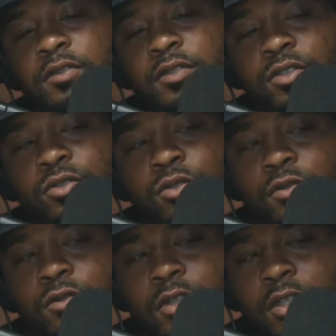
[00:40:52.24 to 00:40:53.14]
if the
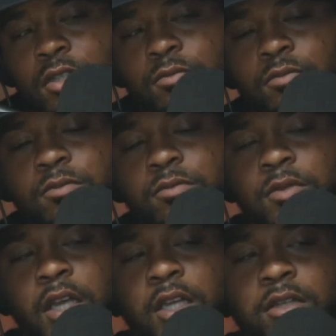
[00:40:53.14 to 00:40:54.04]
truth come
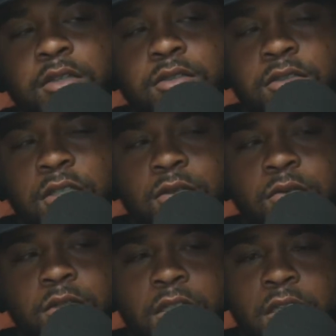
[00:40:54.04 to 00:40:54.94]
like
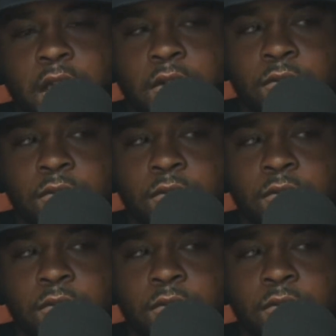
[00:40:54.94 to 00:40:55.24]
genuinely like